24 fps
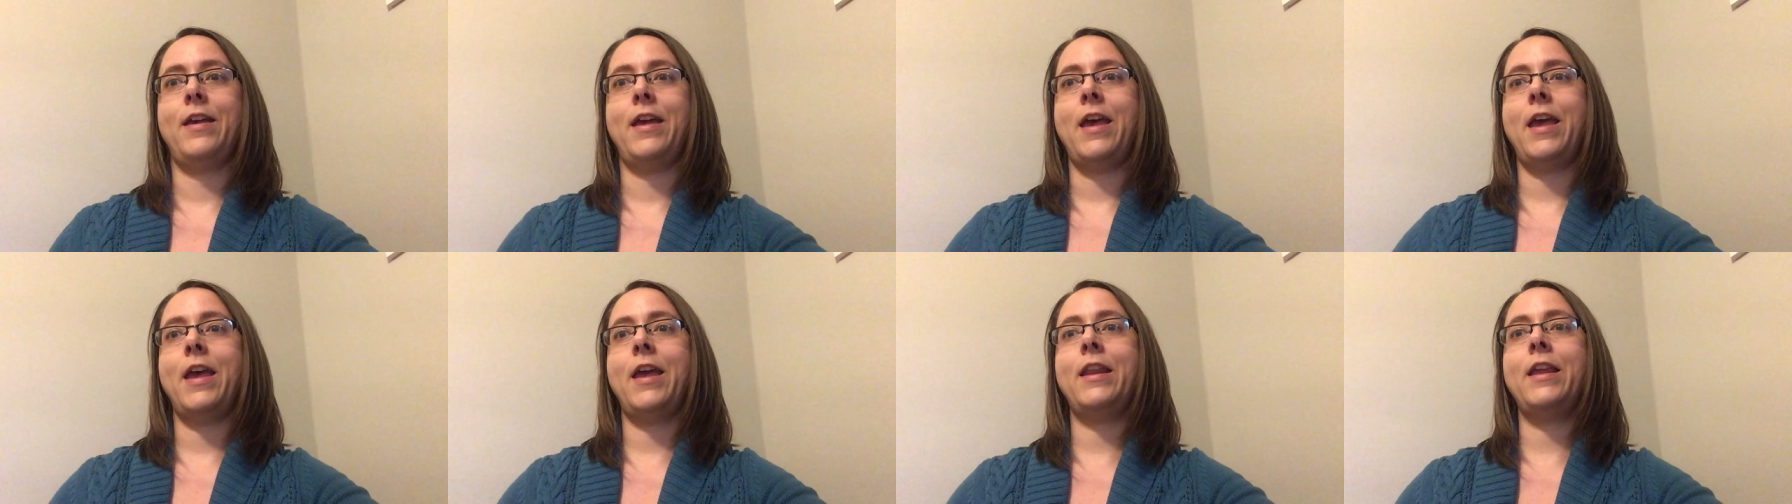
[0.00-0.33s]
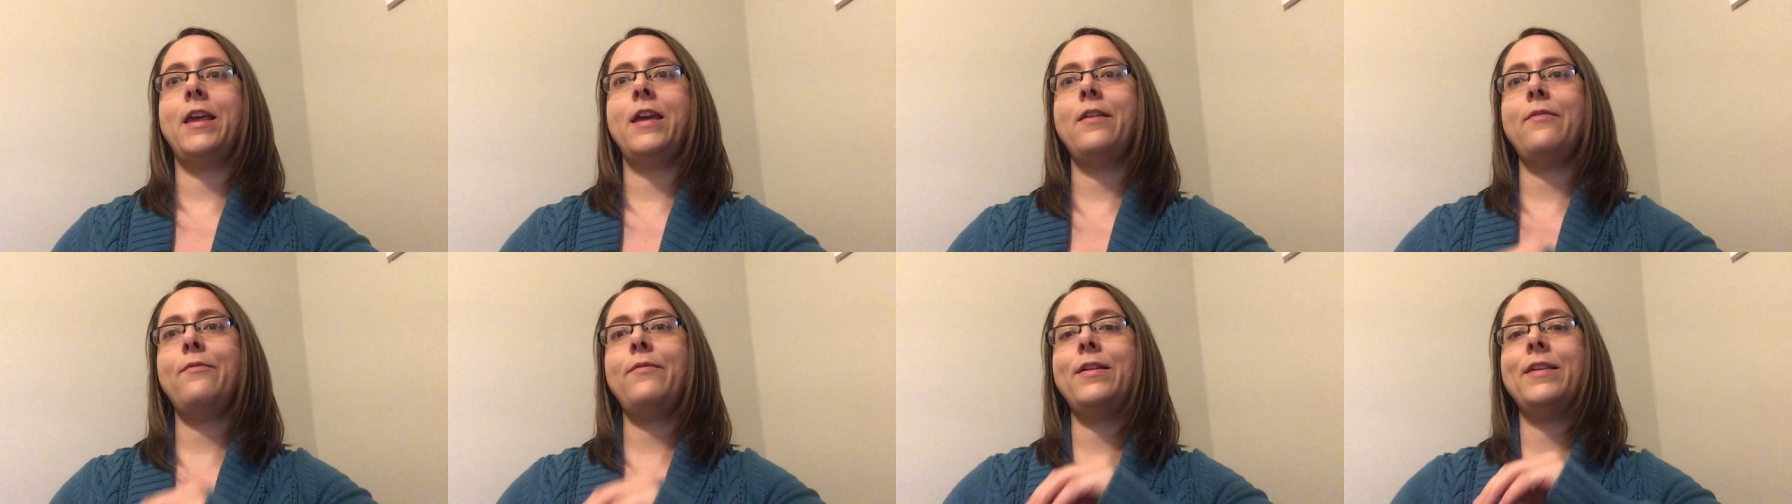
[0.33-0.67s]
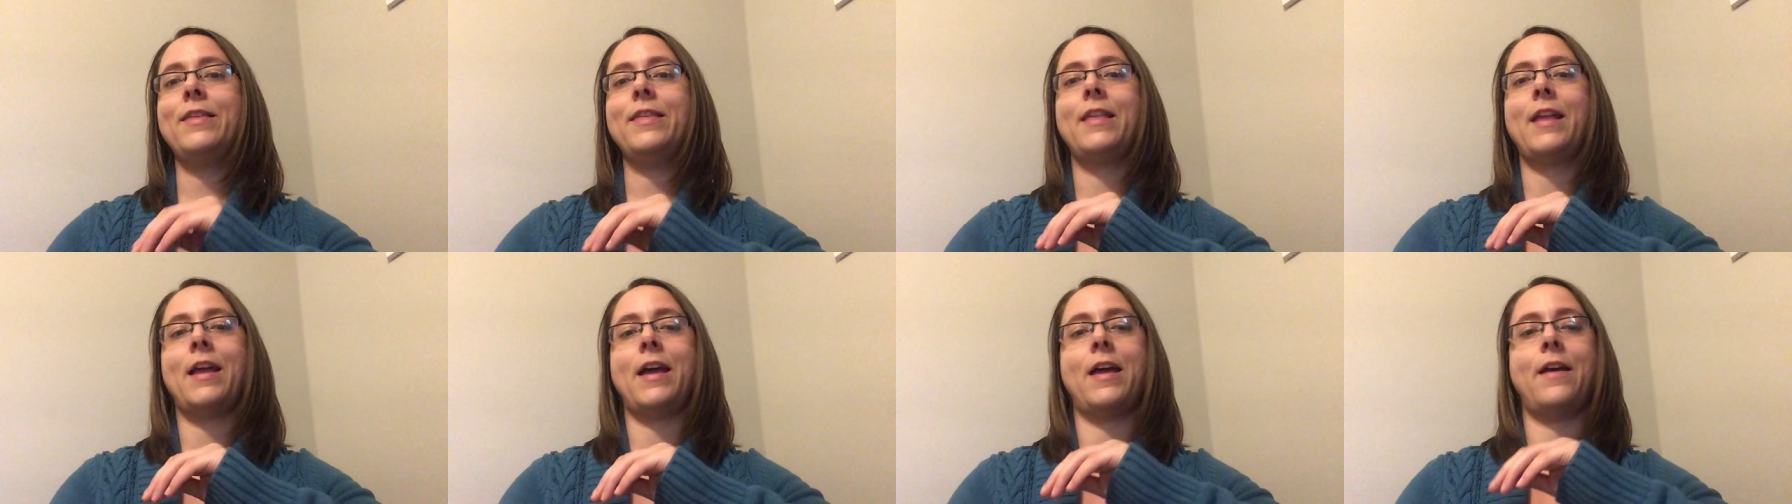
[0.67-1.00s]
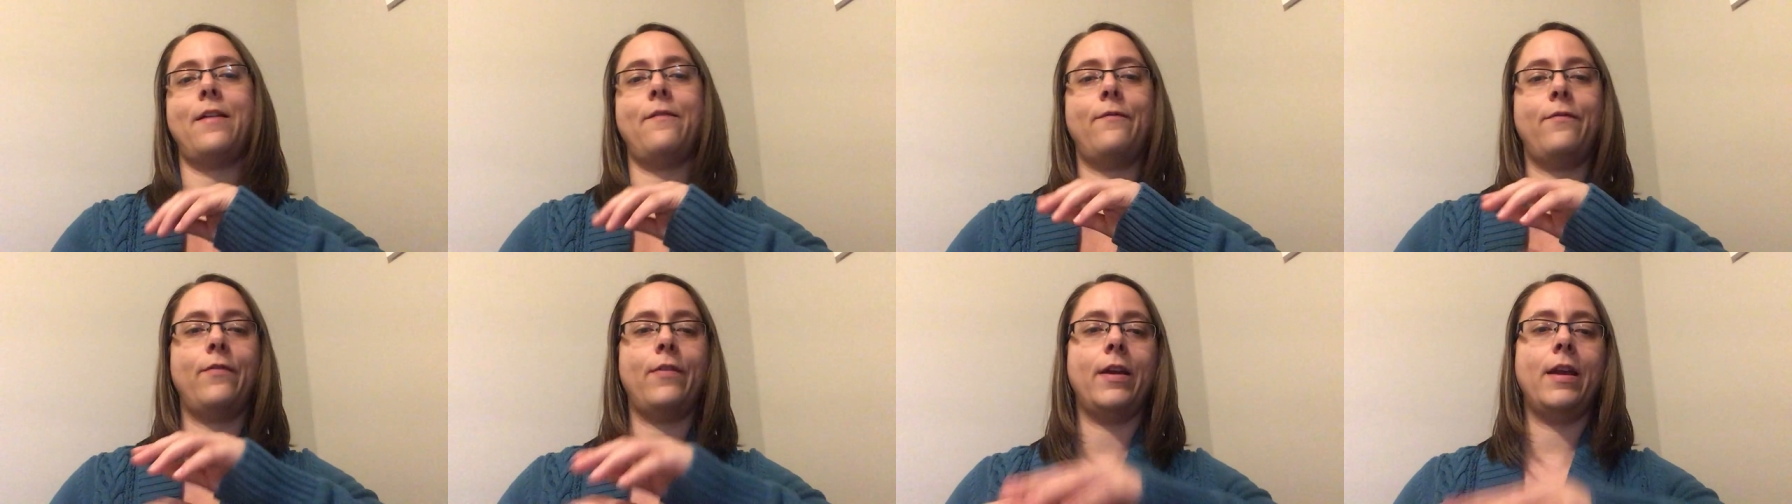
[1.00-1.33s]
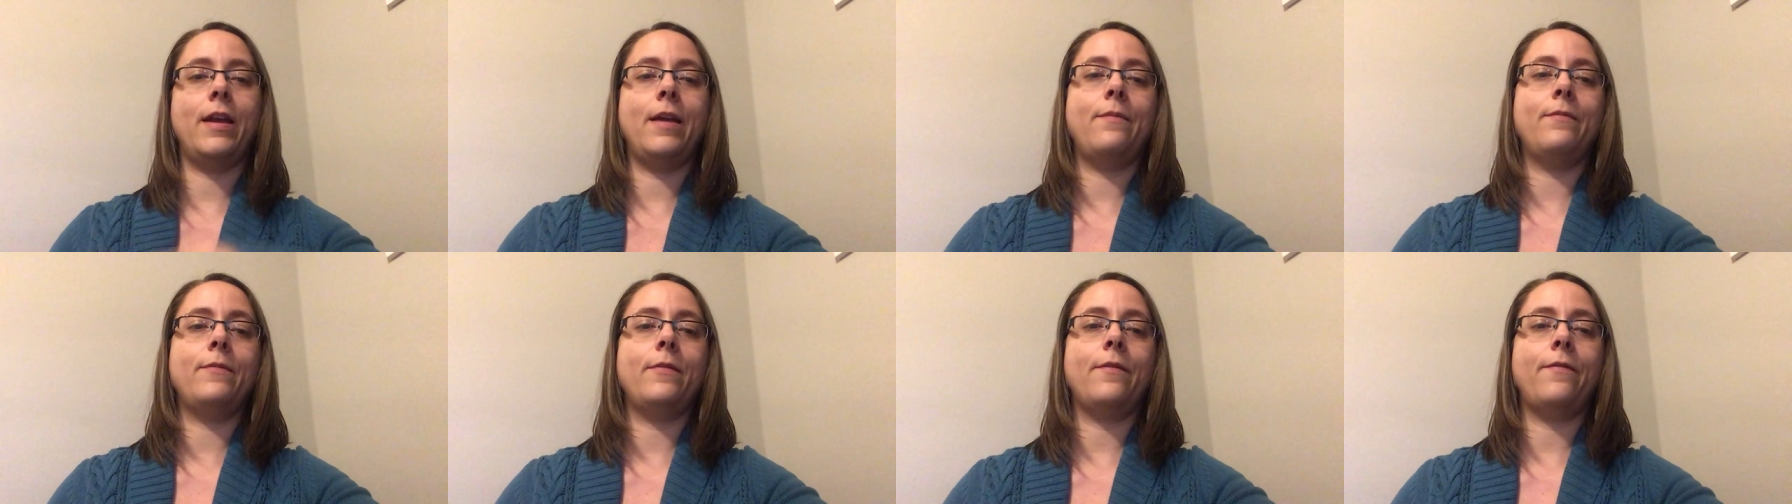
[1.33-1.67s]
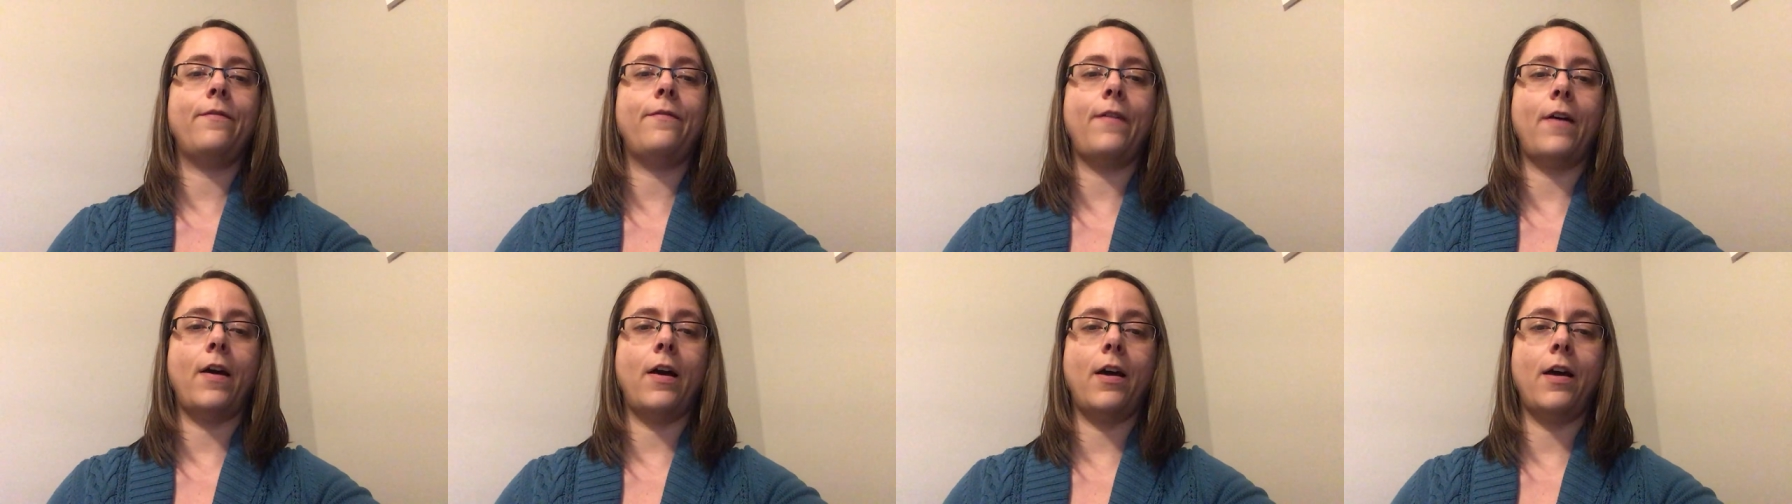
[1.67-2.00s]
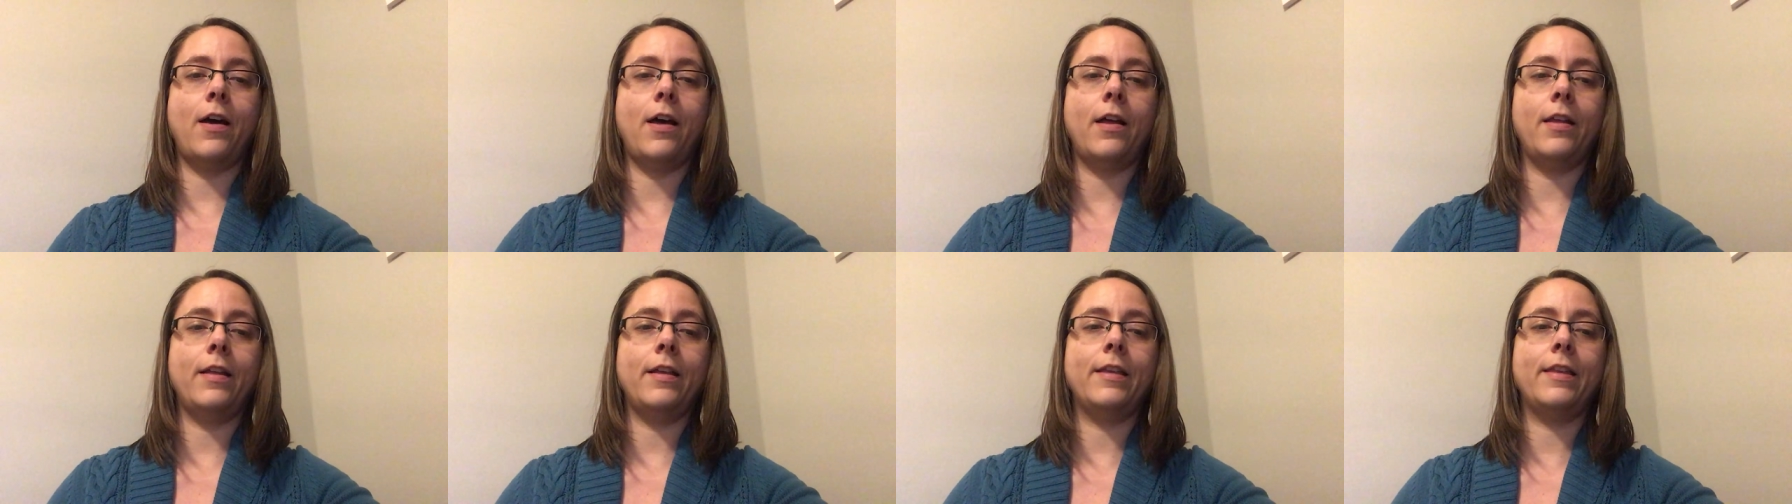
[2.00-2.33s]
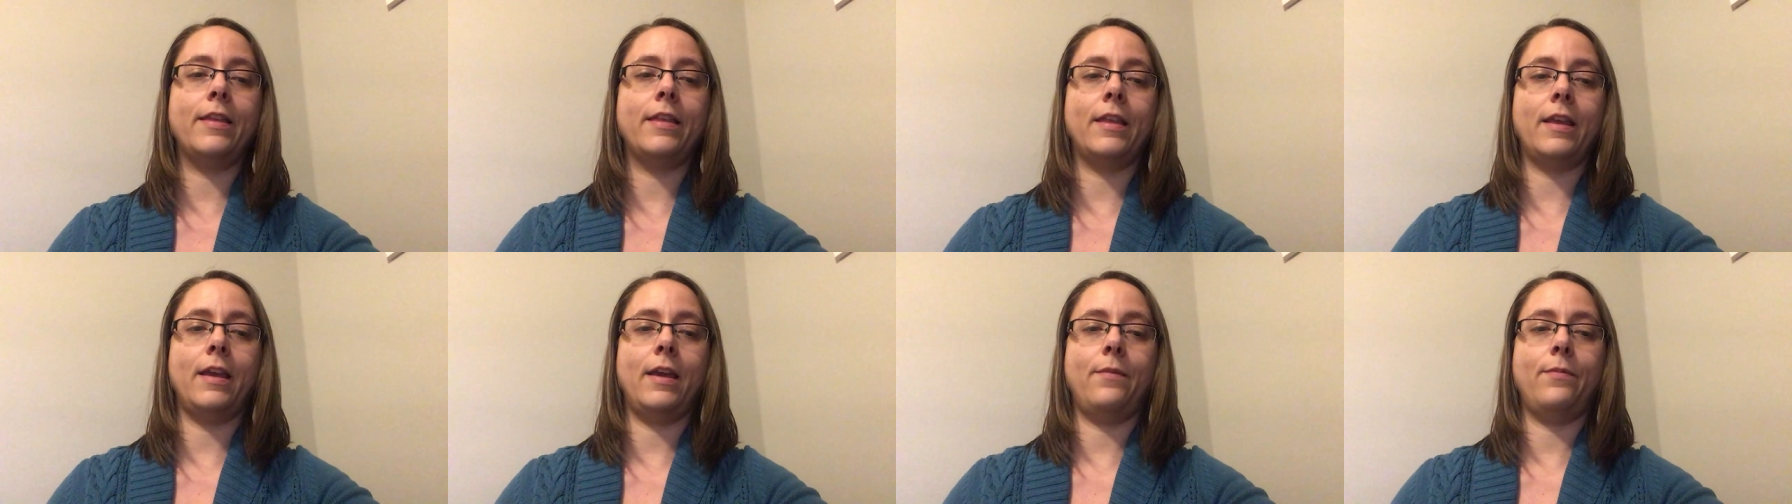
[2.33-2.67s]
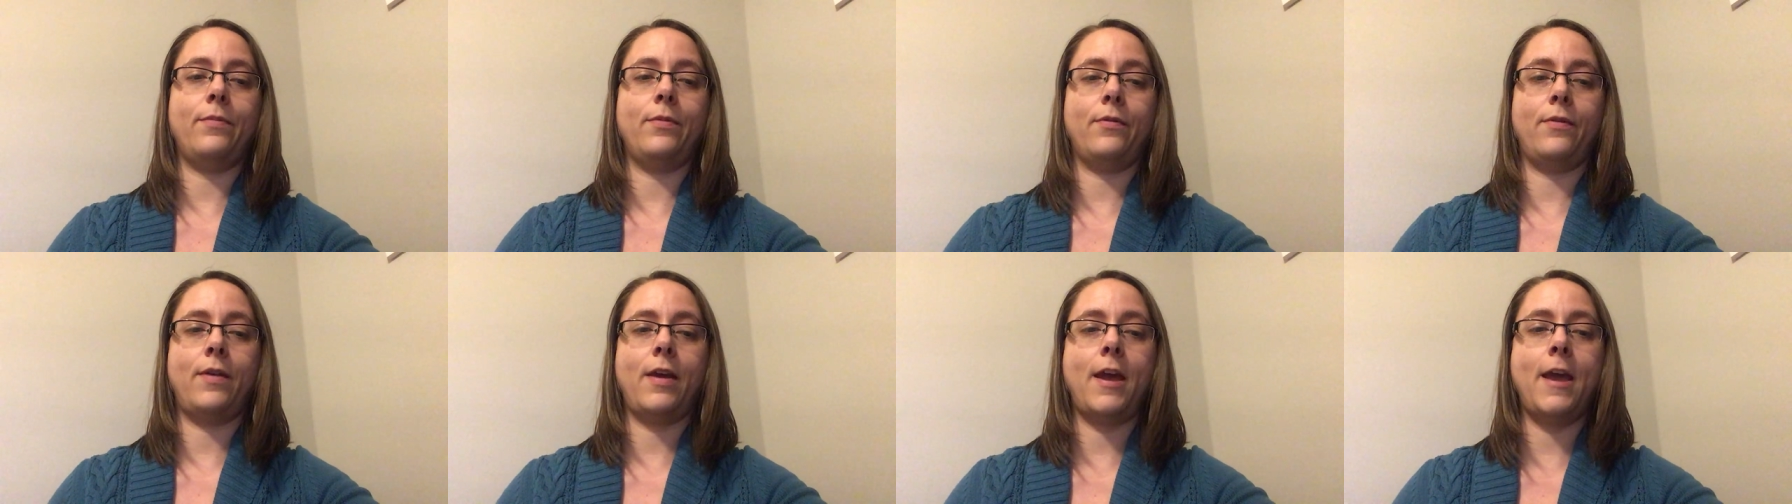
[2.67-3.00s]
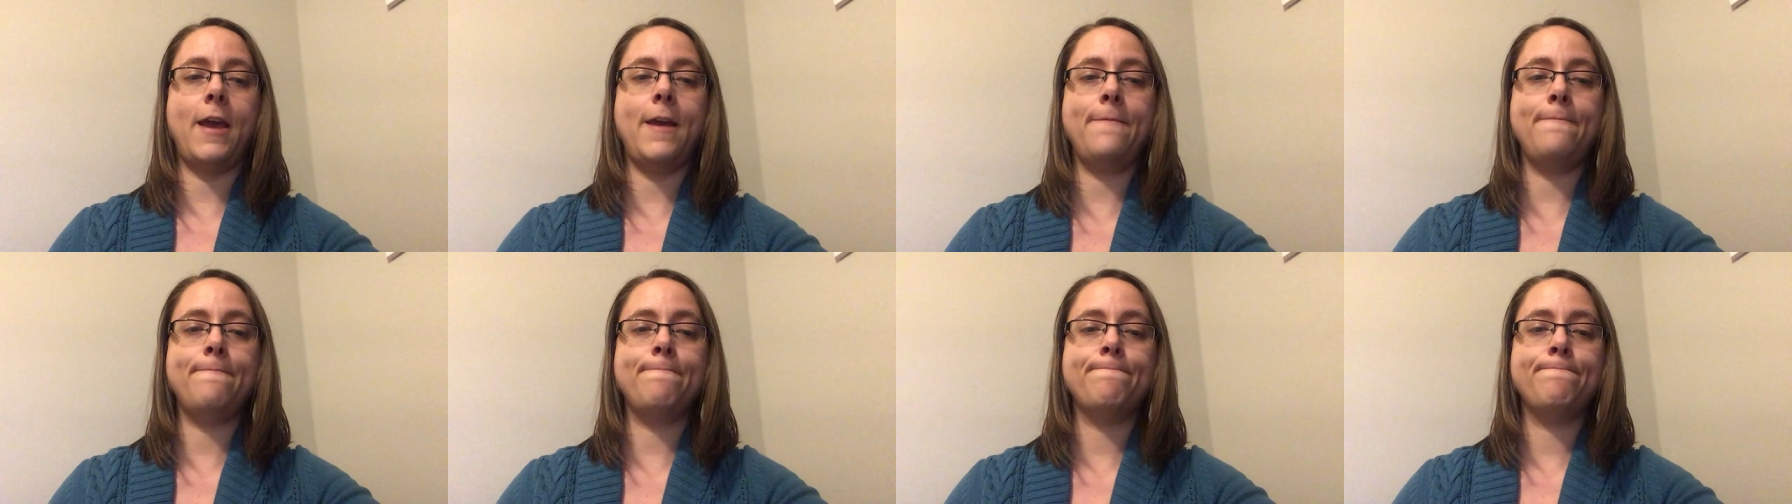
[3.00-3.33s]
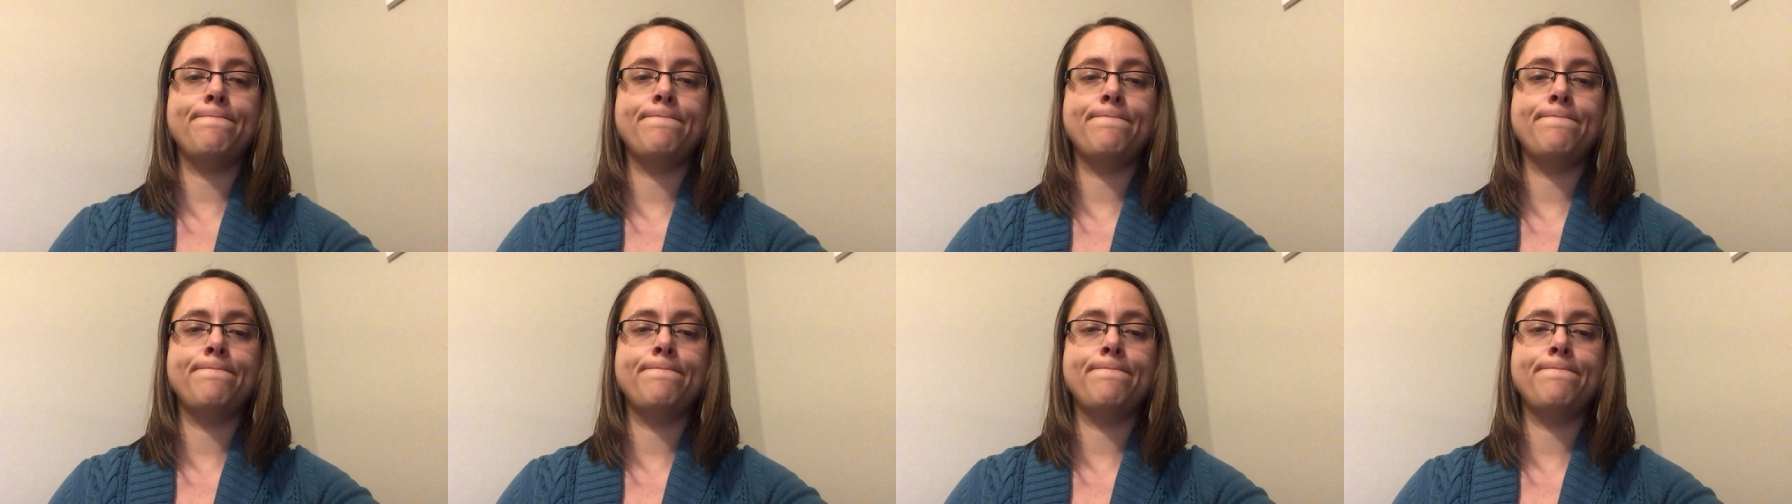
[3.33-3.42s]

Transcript: and it was time for him to fall asleep, okay?